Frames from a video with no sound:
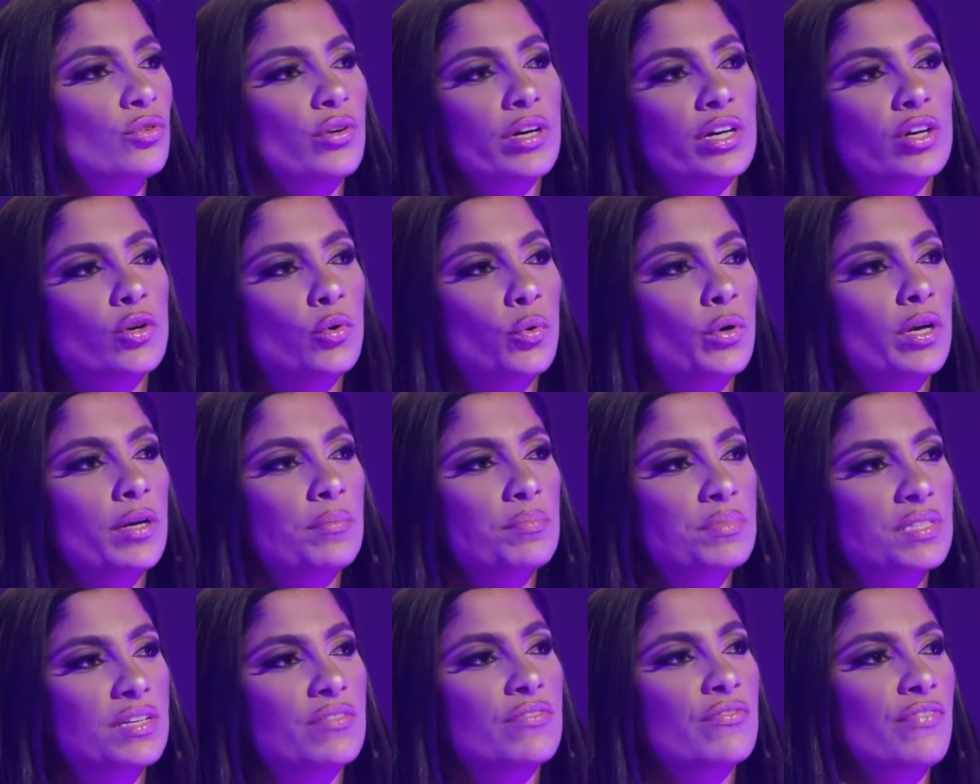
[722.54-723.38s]
or
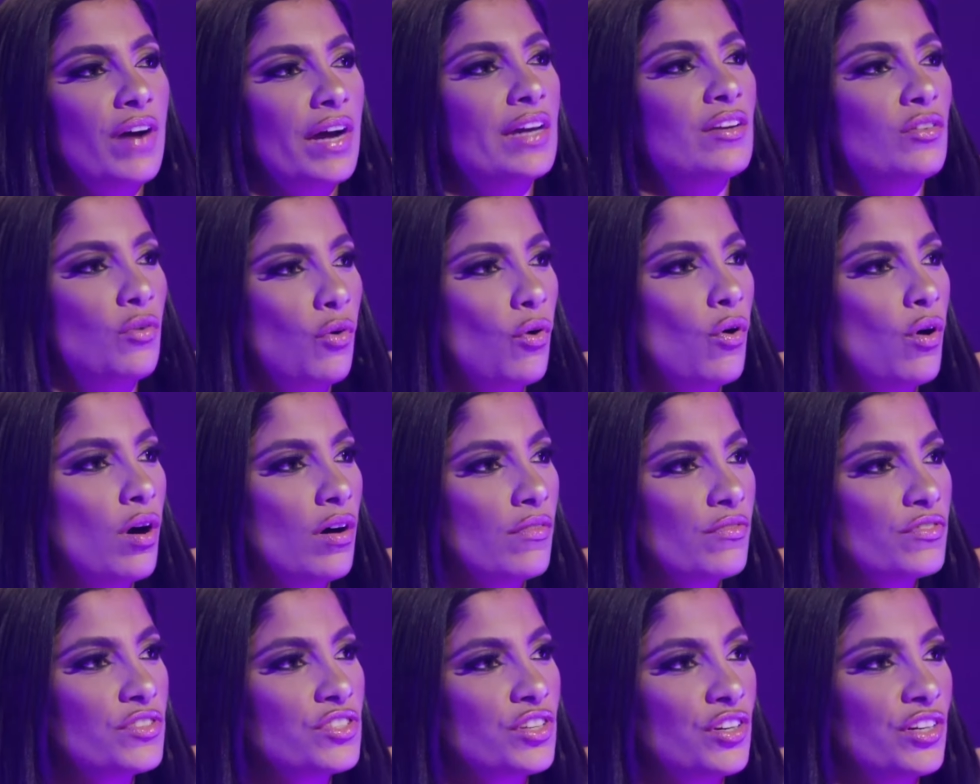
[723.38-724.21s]
equipped to fight
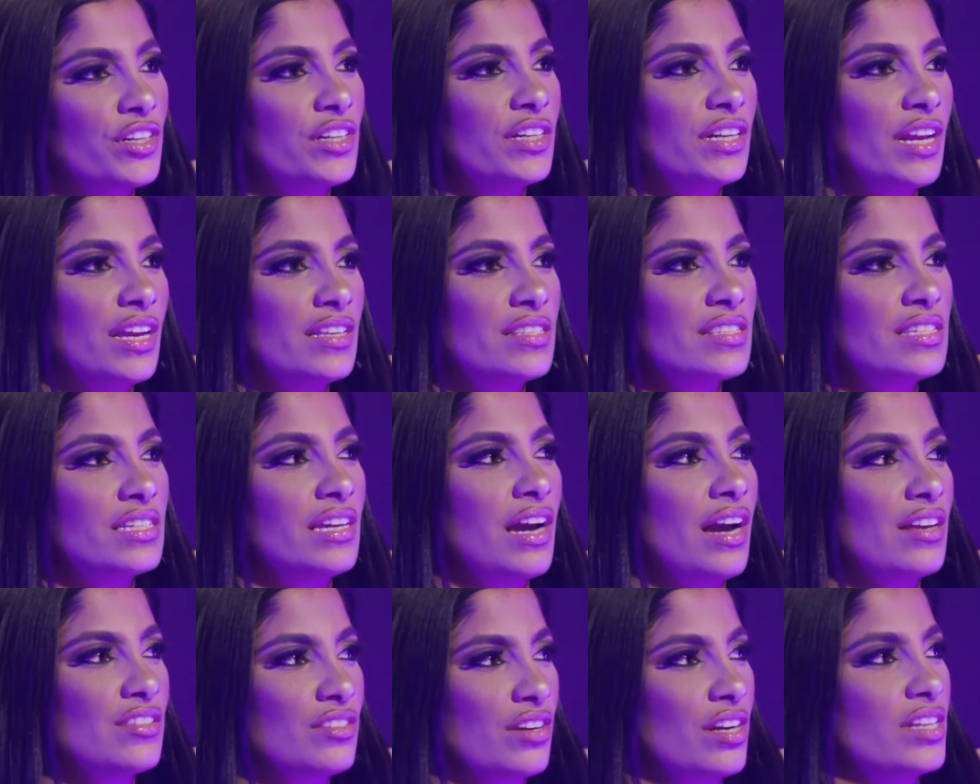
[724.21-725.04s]
off certain
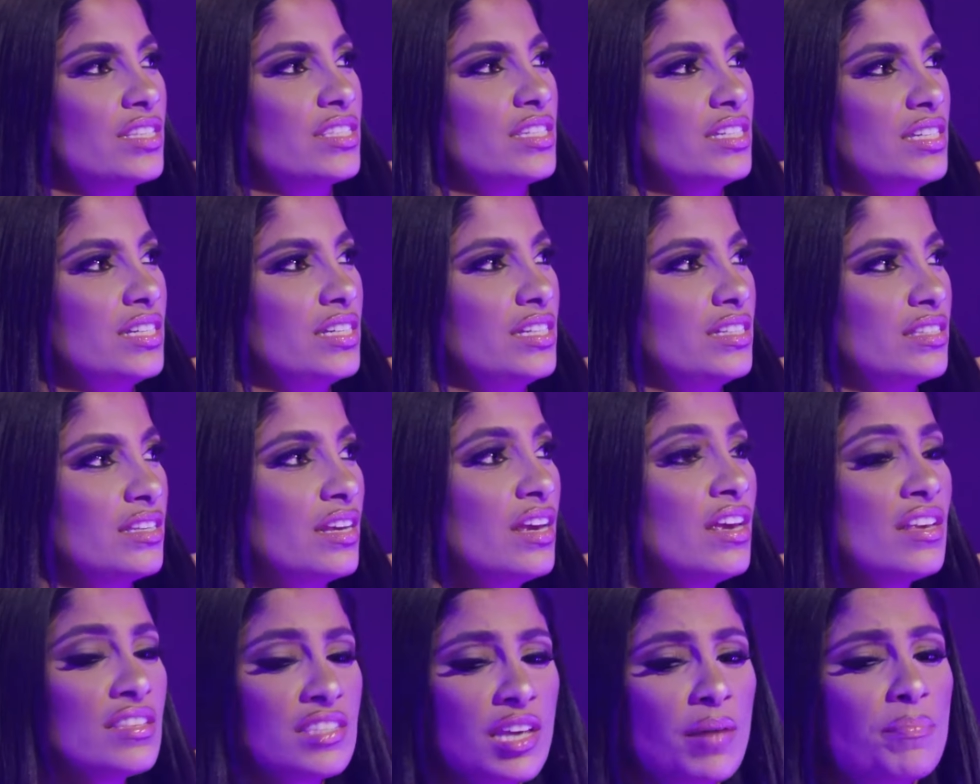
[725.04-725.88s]
STIs or STDs.
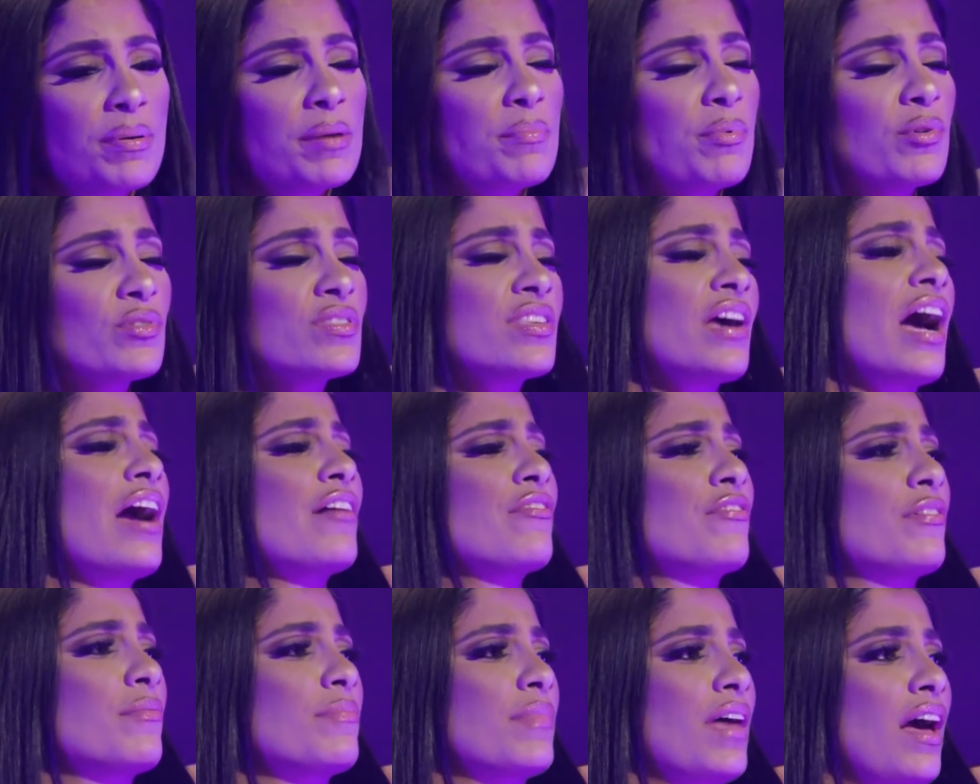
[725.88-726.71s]
Some people die
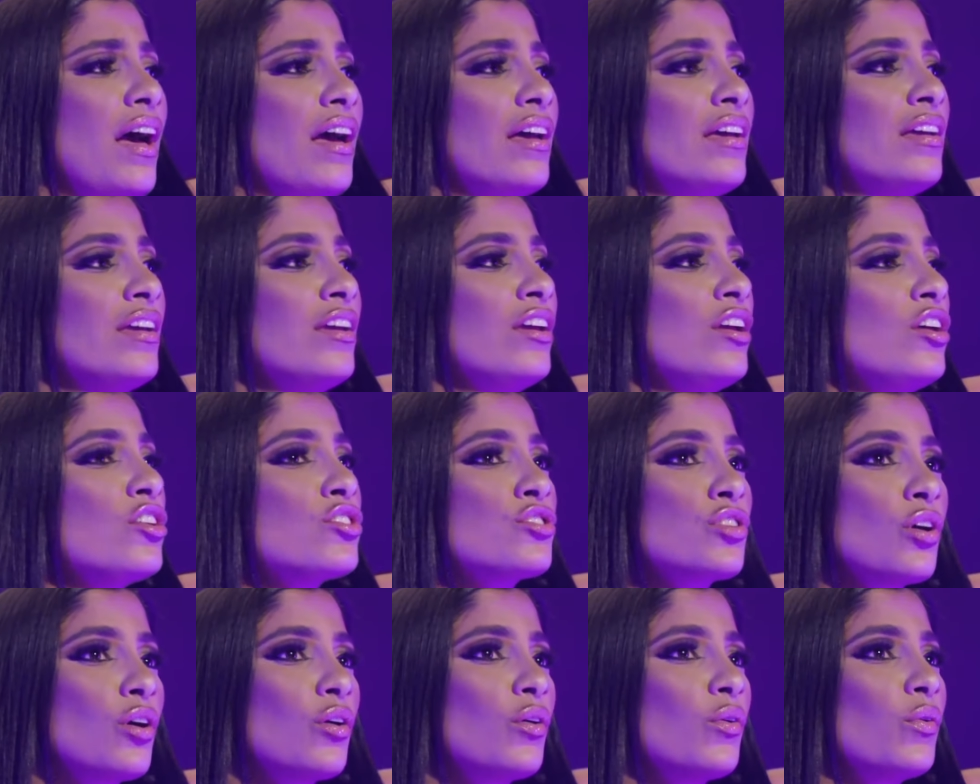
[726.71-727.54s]
from that.
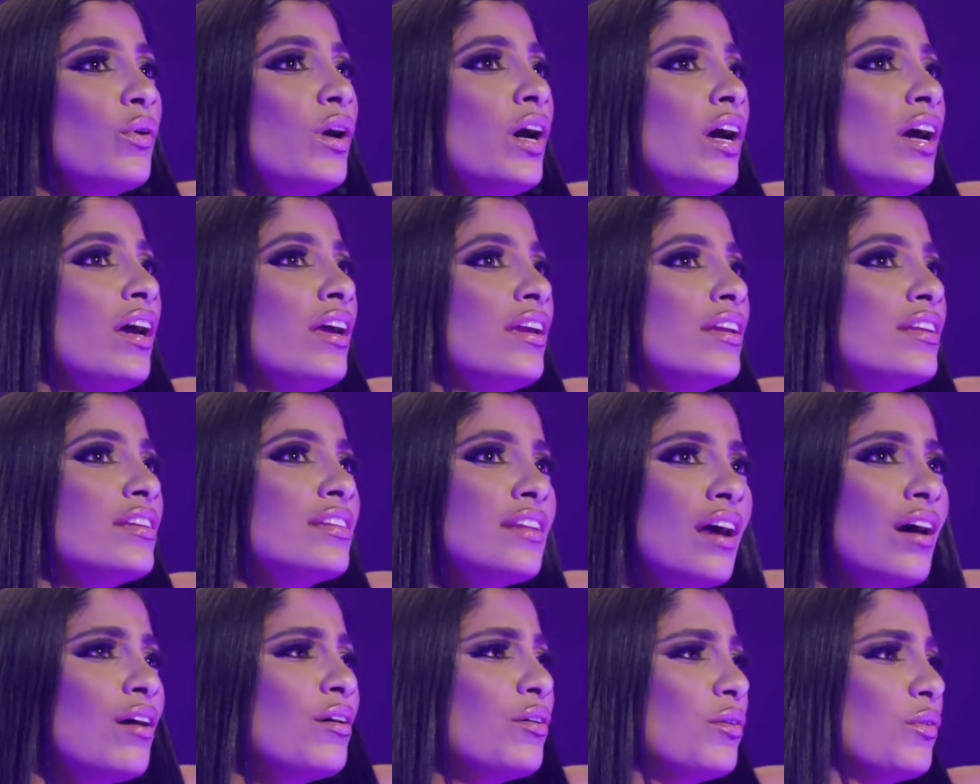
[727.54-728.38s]
So,
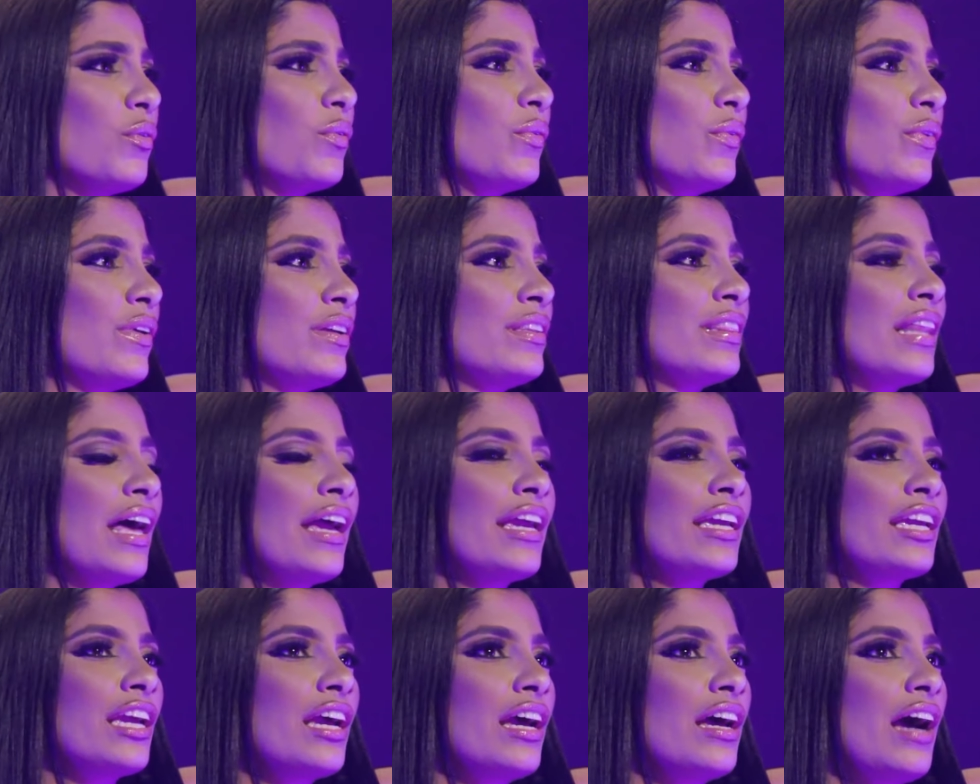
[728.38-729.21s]
no, like,